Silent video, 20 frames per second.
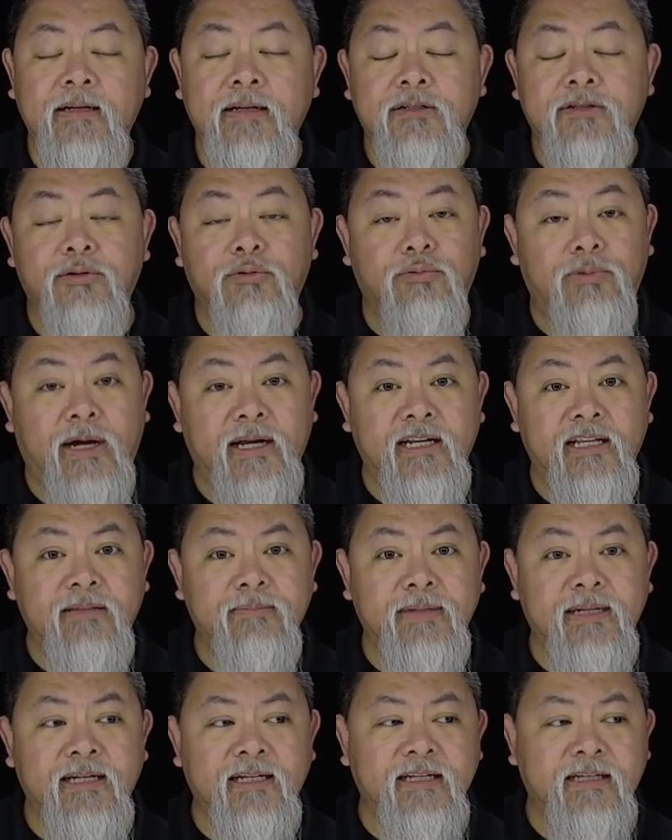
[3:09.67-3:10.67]
So right at the
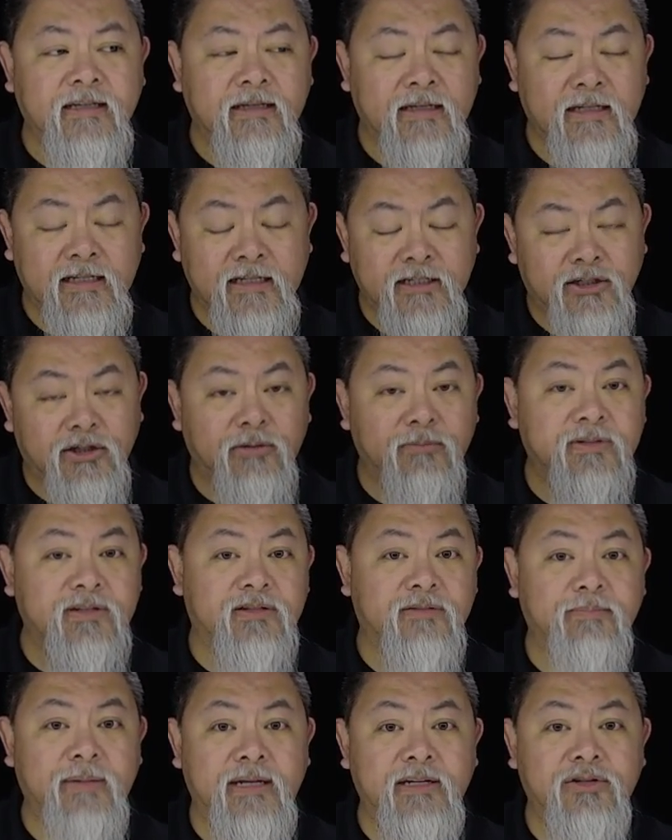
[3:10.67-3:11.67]
beginning, in terms of
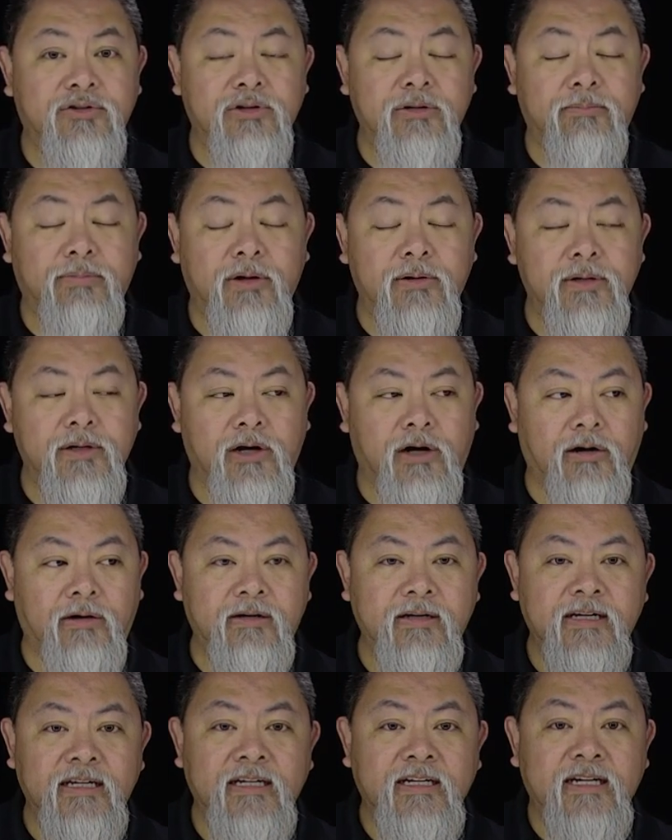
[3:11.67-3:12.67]
spanning tree protocol,